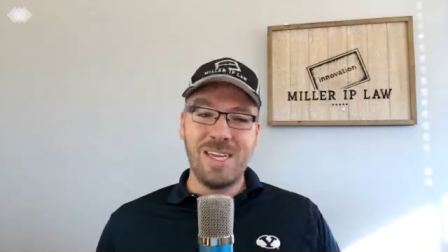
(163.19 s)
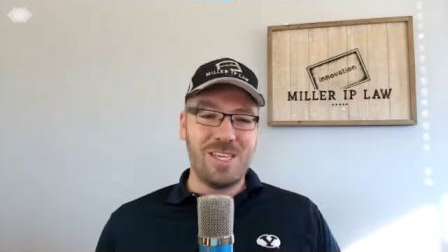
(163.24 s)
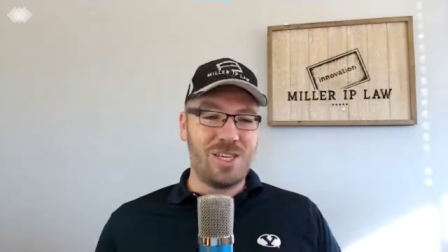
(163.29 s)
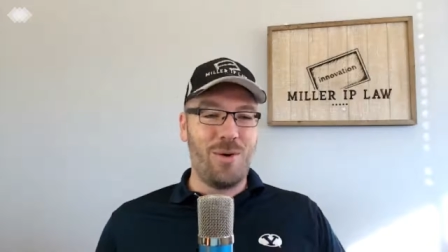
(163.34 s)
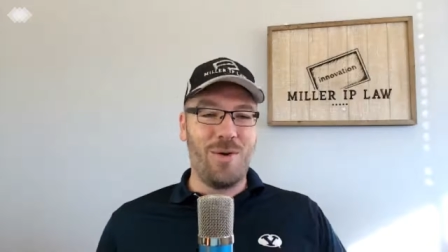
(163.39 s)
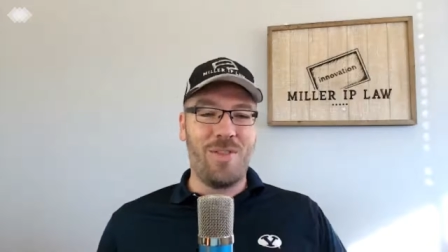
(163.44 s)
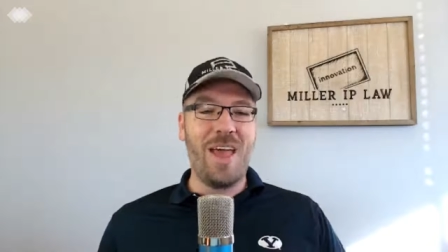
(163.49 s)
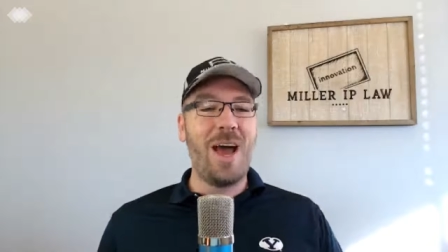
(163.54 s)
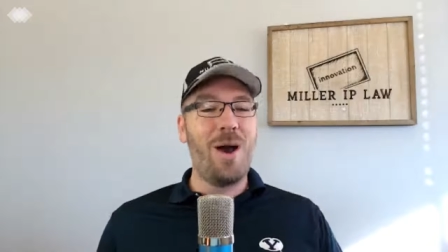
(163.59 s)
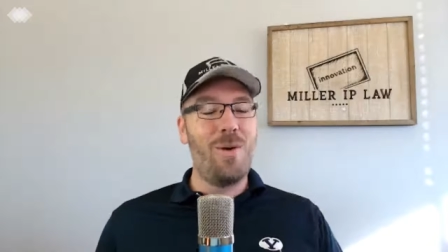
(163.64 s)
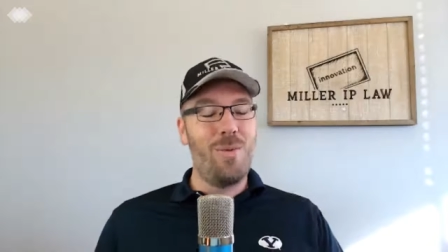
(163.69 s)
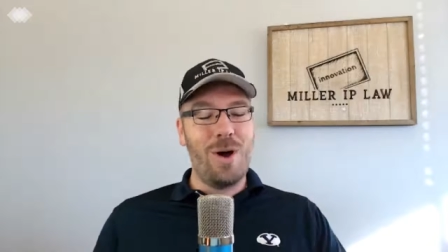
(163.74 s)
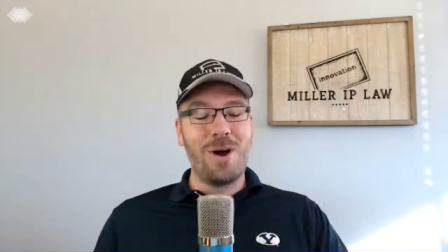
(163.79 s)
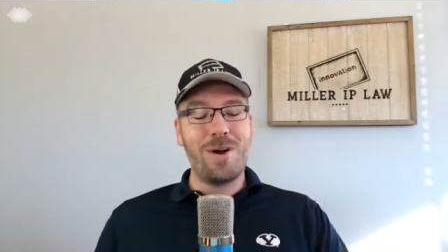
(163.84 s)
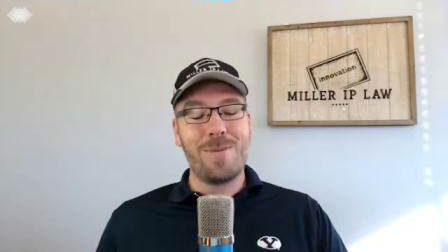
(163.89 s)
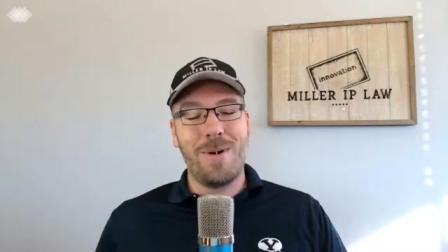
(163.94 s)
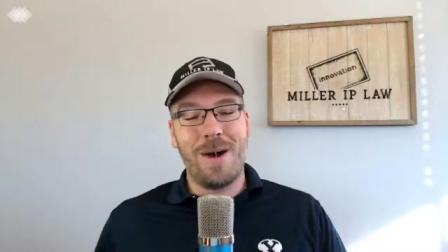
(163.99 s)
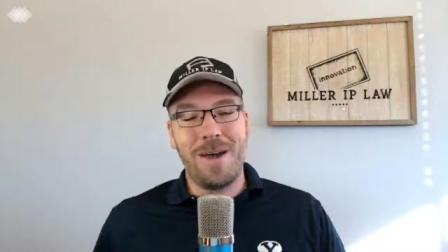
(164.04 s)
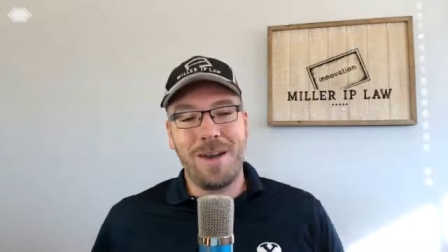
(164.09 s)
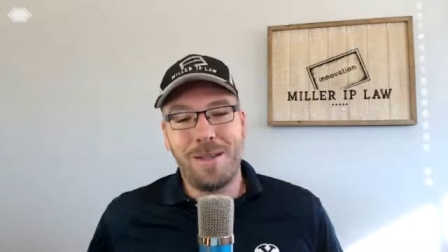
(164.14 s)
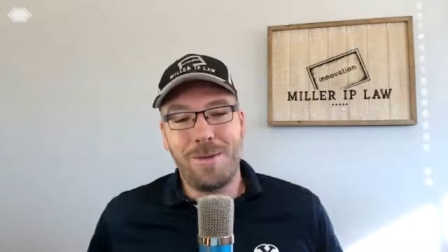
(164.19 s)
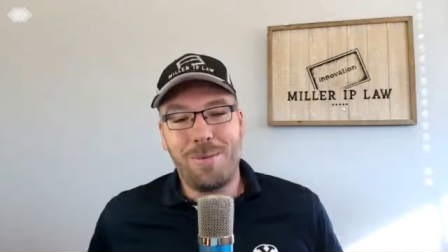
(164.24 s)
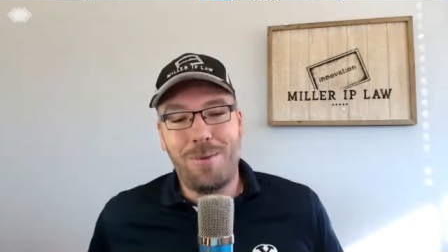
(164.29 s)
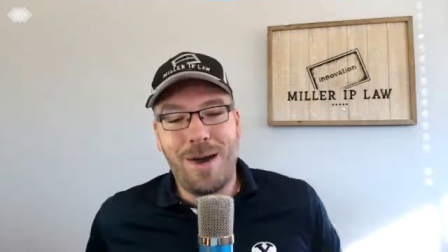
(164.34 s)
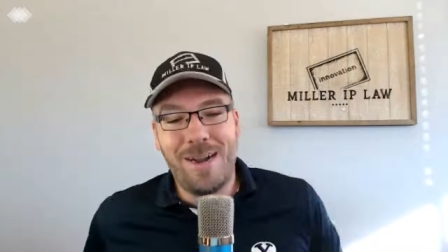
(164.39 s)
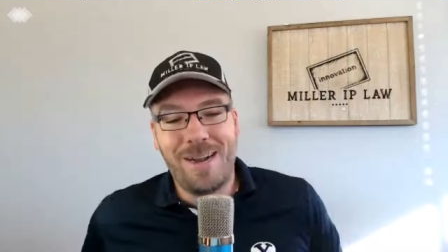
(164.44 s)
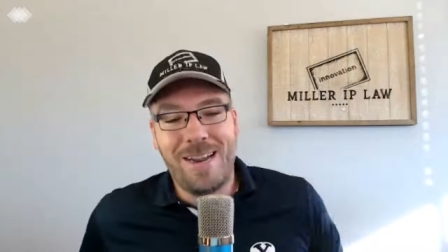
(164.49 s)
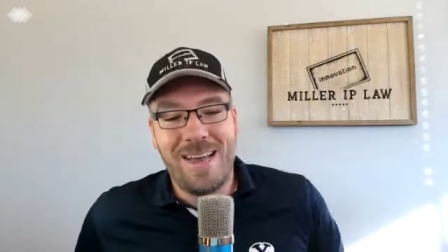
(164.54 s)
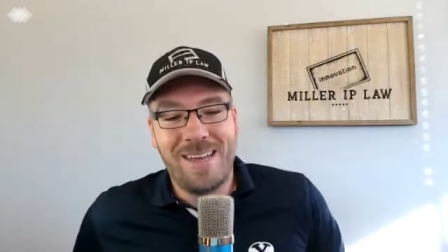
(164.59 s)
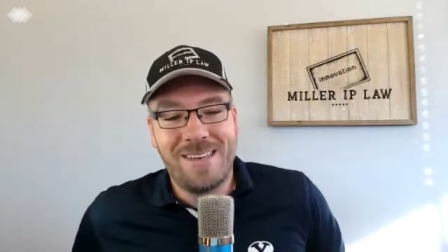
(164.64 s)
So with that, welcome onto the
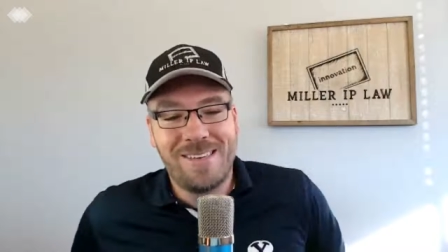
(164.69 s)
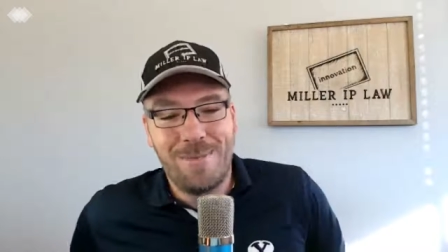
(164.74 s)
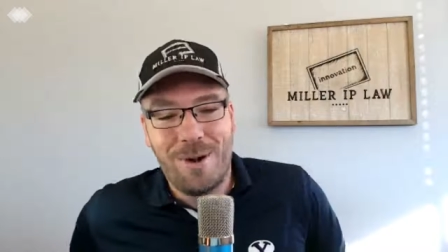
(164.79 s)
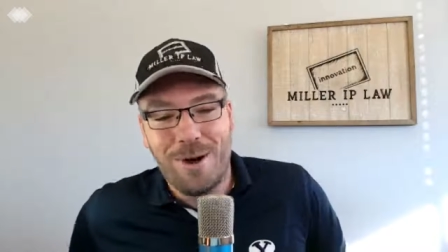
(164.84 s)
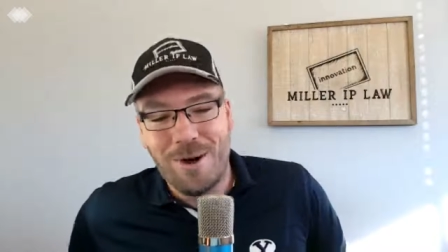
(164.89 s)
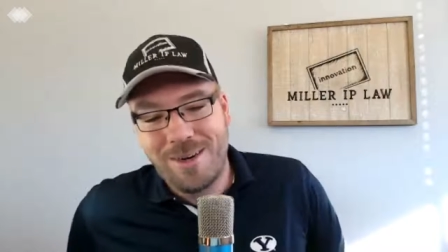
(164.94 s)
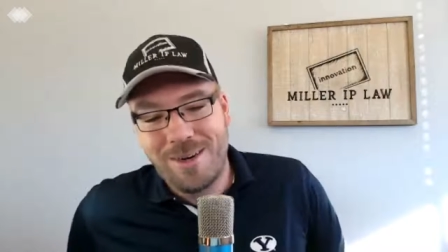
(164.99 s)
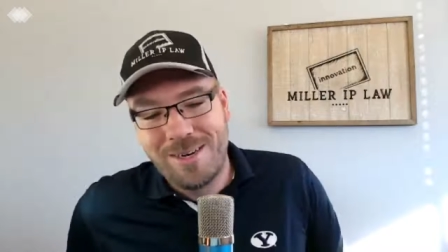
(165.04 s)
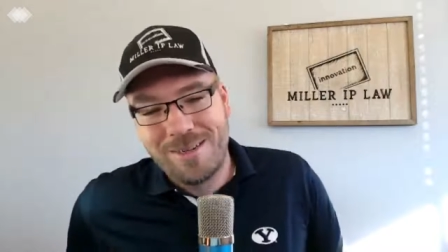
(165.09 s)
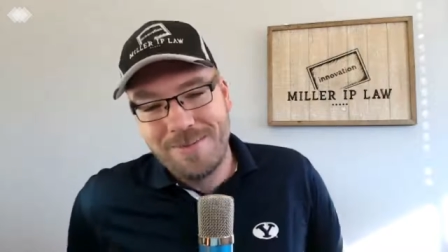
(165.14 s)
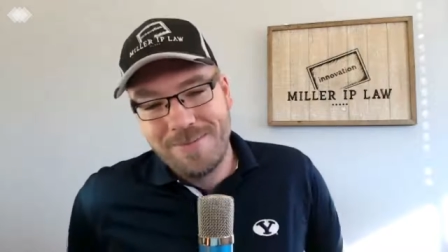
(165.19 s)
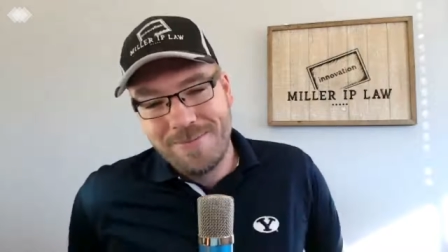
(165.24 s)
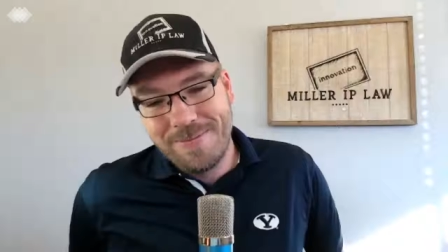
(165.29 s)
podcast, Mark.